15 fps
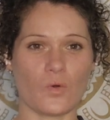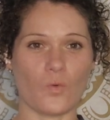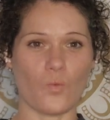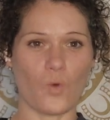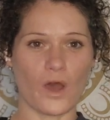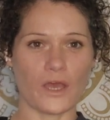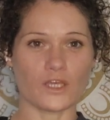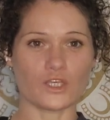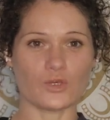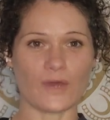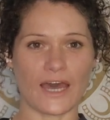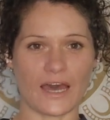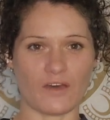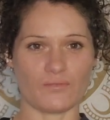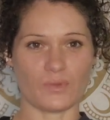what you
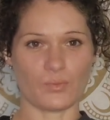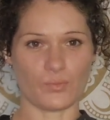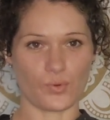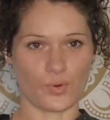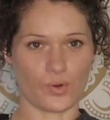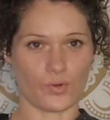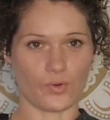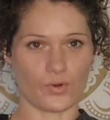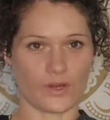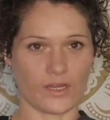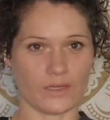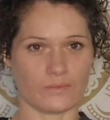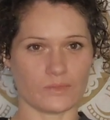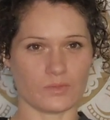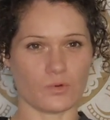have been
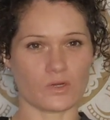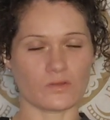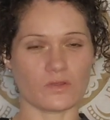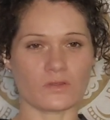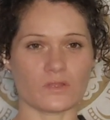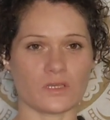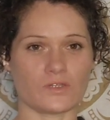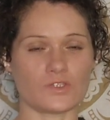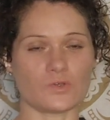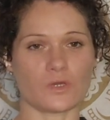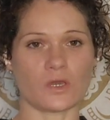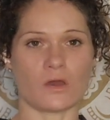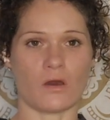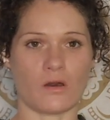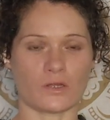programmed. What are the things you
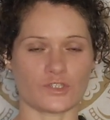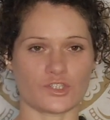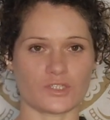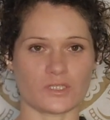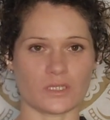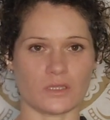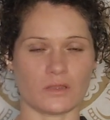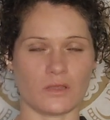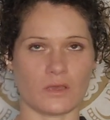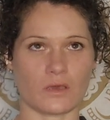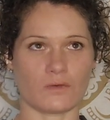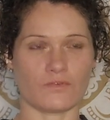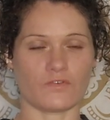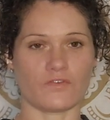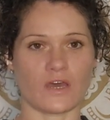can consciously think
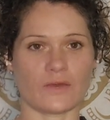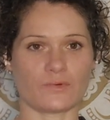of? If I